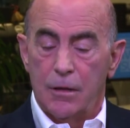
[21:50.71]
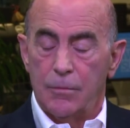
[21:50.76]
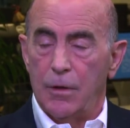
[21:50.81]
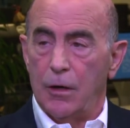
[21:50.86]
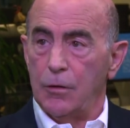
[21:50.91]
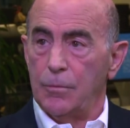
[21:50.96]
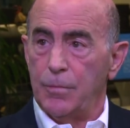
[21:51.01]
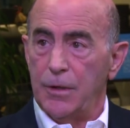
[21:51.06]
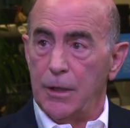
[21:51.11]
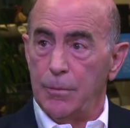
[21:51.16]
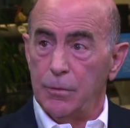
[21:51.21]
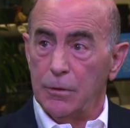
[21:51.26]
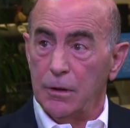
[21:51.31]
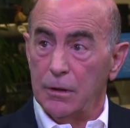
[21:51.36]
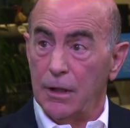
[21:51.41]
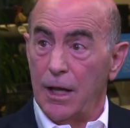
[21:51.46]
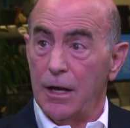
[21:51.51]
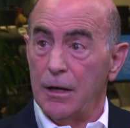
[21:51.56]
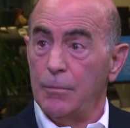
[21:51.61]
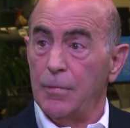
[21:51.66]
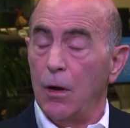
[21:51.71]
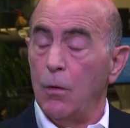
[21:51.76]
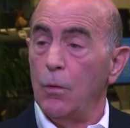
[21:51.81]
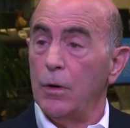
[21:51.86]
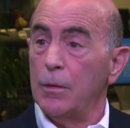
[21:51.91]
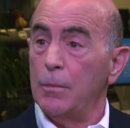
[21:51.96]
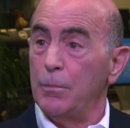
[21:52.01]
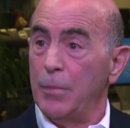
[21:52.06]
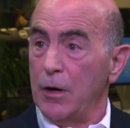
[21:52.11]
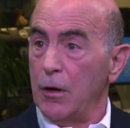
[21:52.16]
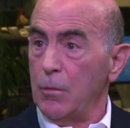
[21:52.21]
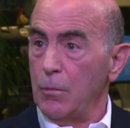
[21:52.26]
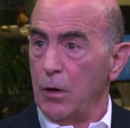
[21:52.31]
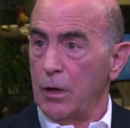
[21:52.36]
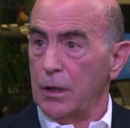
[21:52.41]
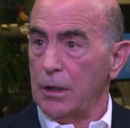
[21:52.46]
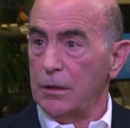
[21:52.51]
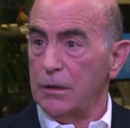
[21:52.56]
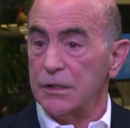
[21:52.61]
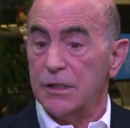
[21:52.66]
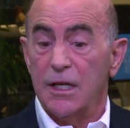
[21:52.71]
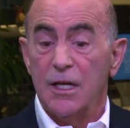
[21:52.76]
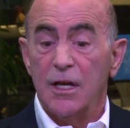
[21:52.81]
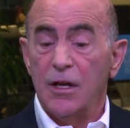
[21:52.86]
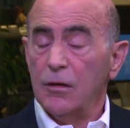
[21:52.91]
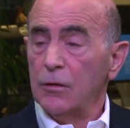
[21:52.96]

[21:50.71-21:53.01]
about people, a lot about what a bear market is.